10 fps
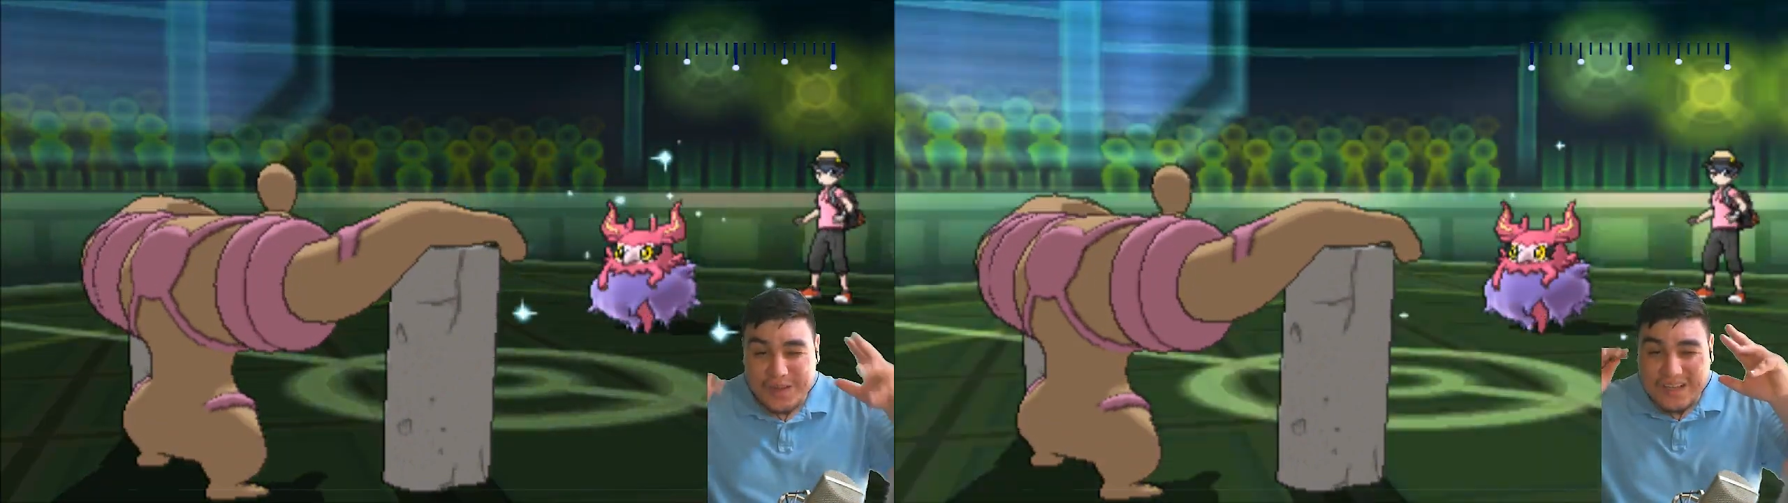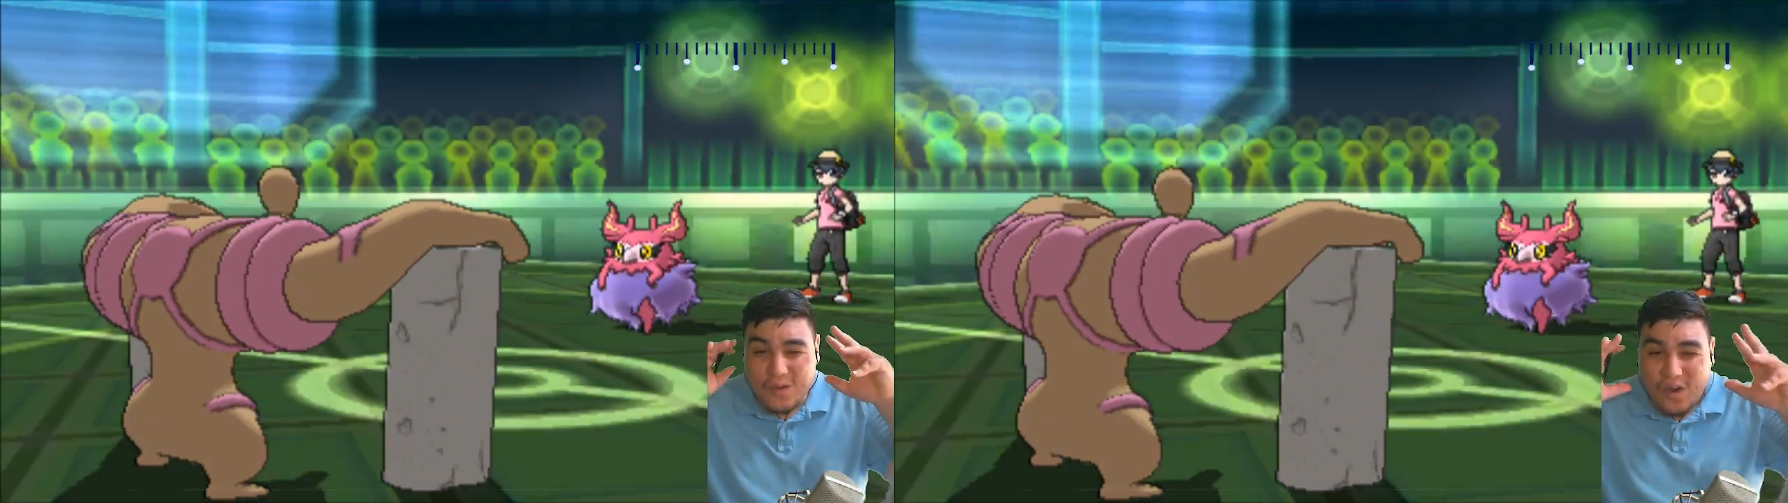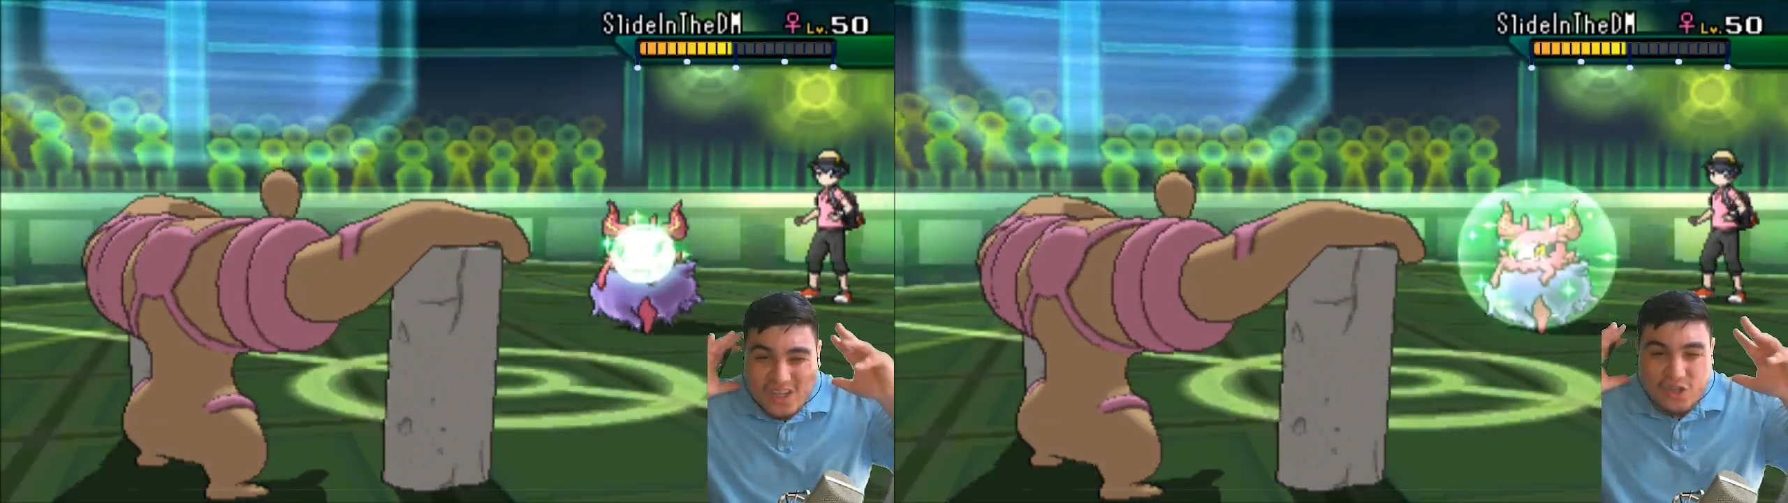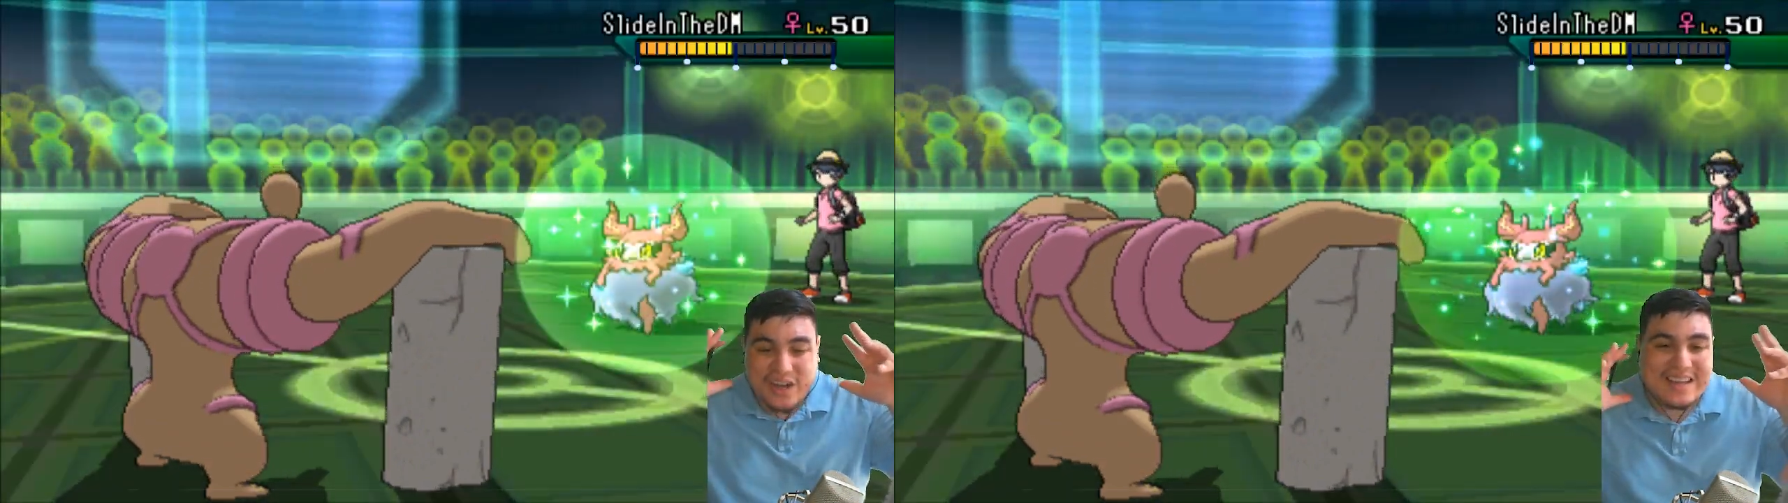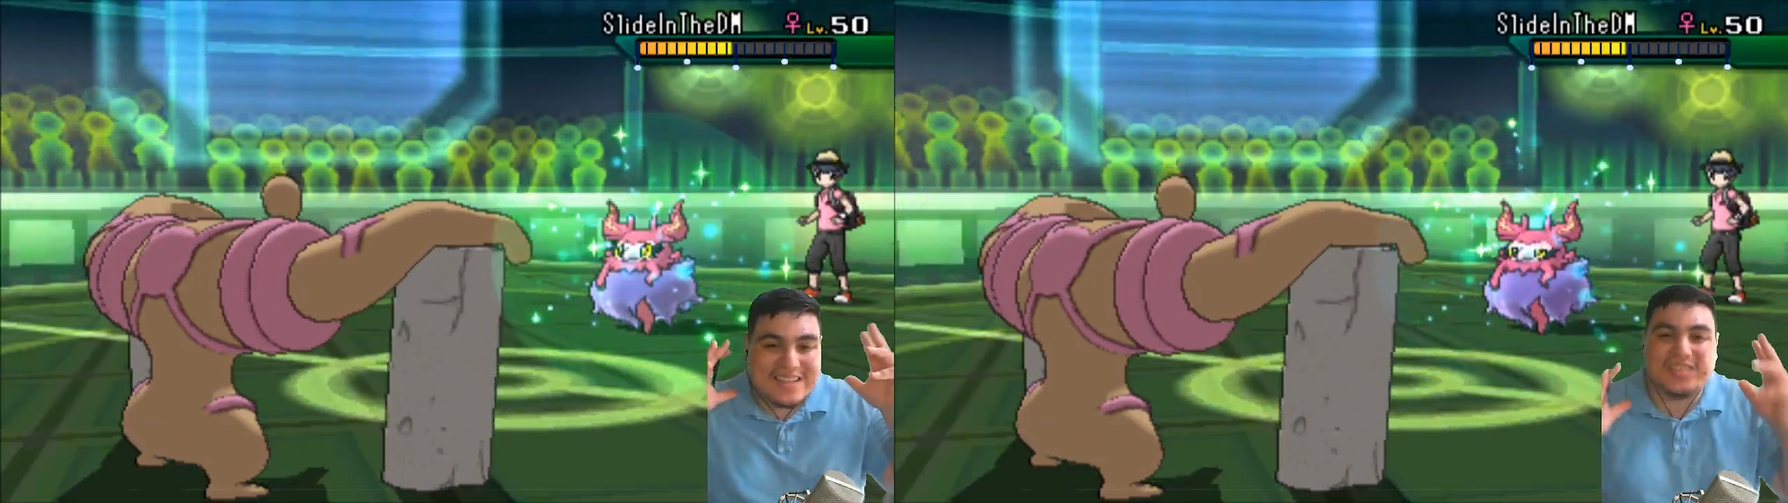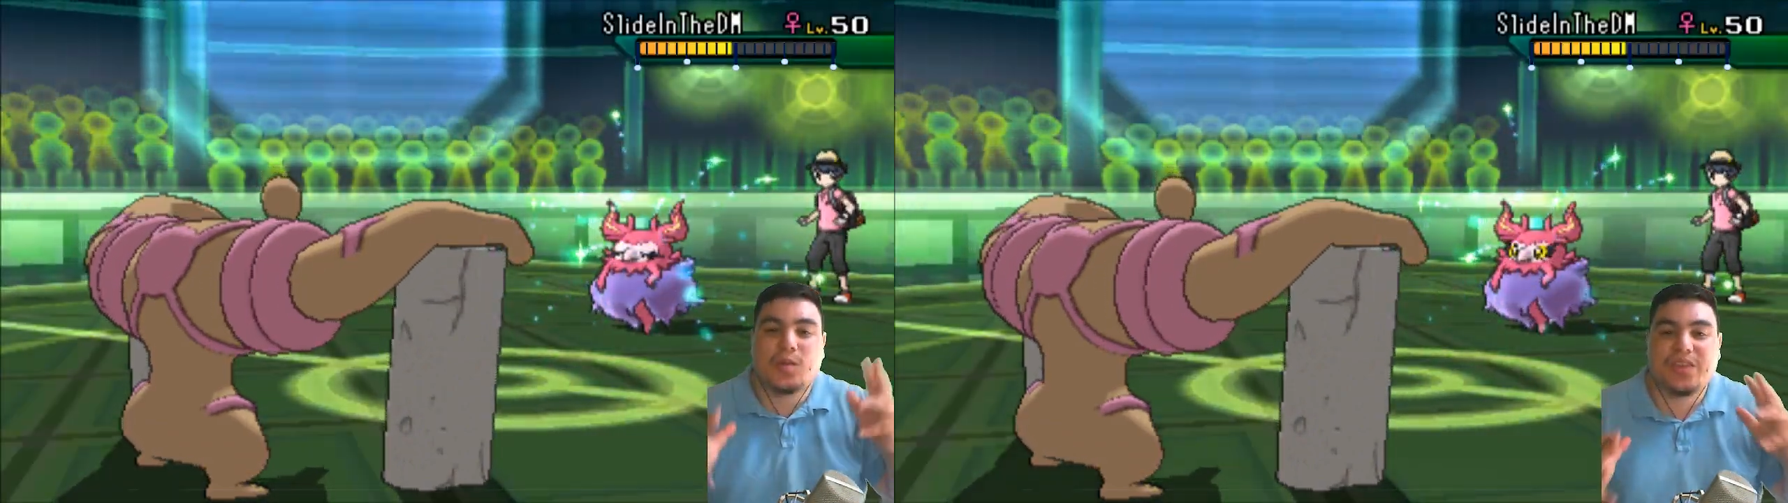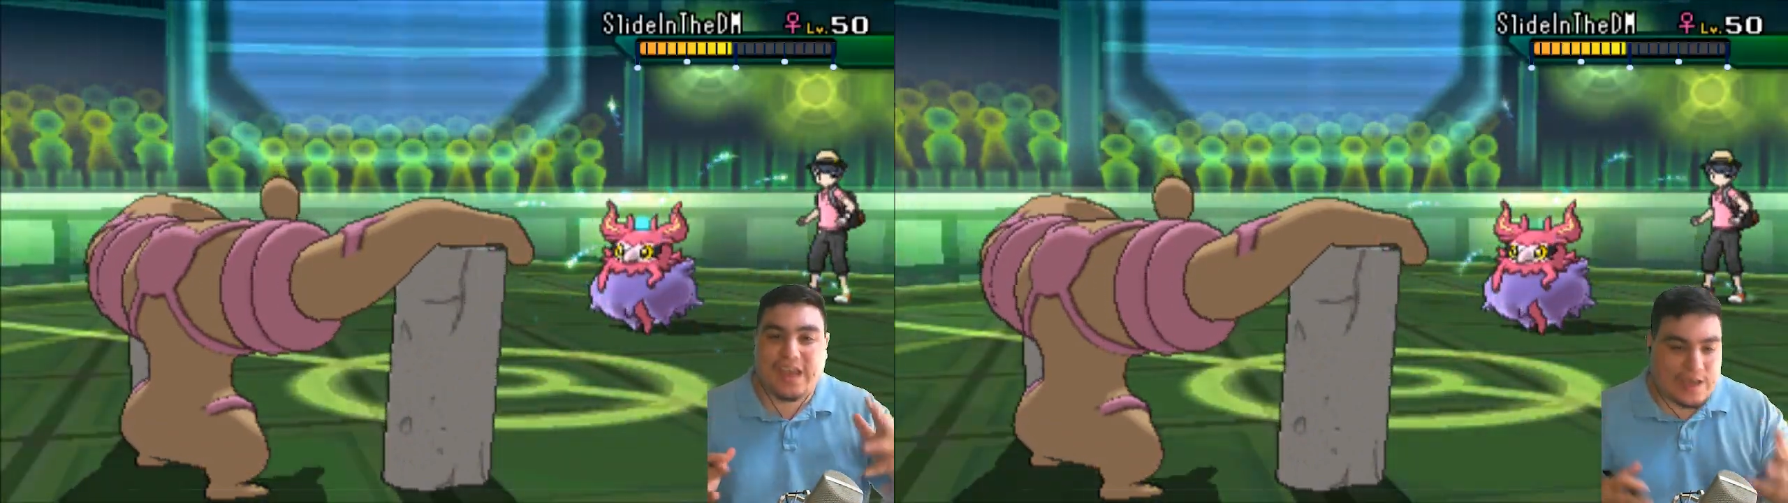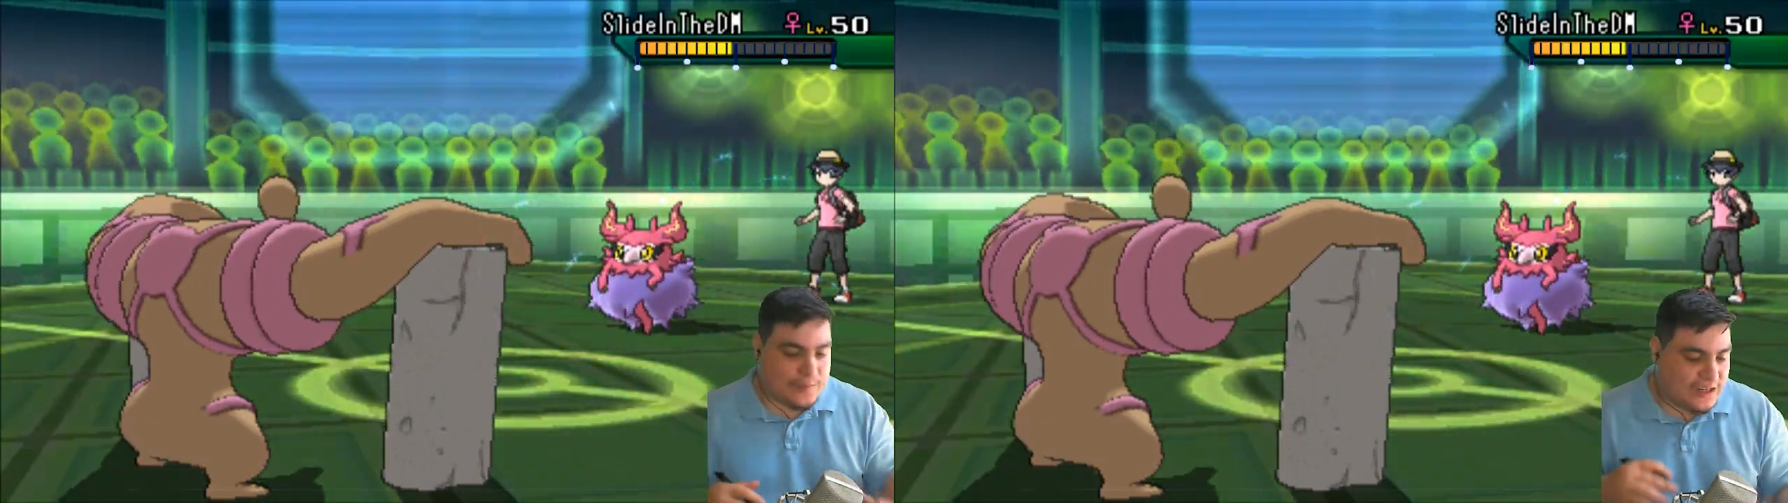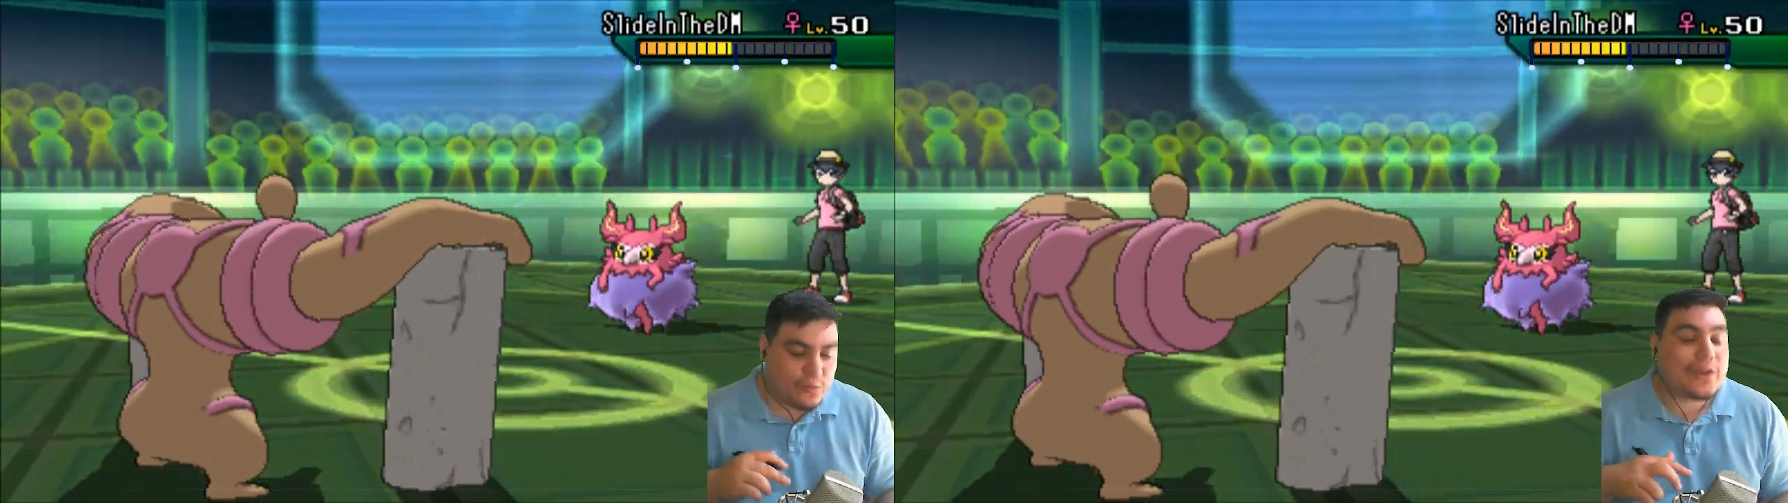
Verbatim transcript: because I want to try to get something happening,